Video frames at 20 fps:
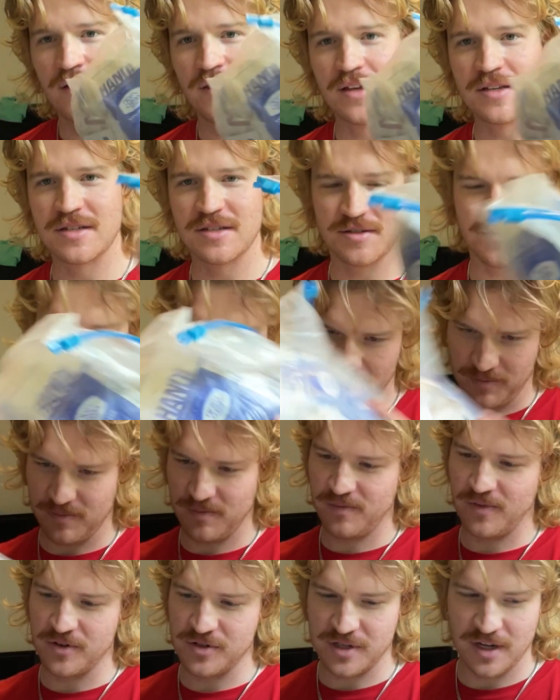This is my
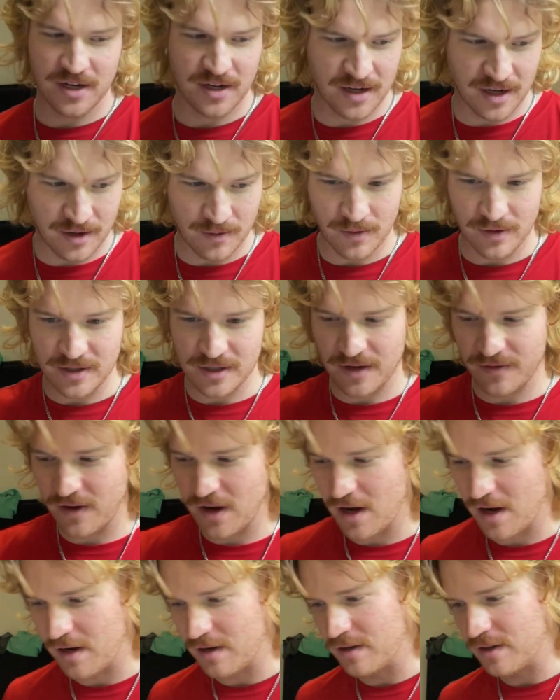first aid kit, which I've
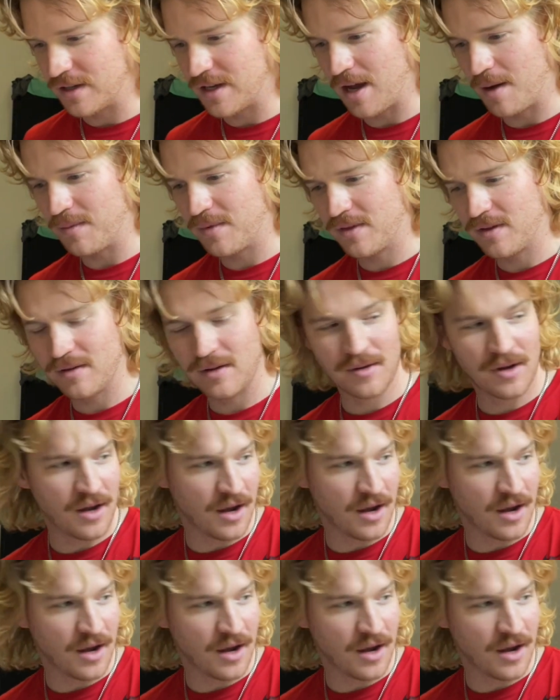gone in depth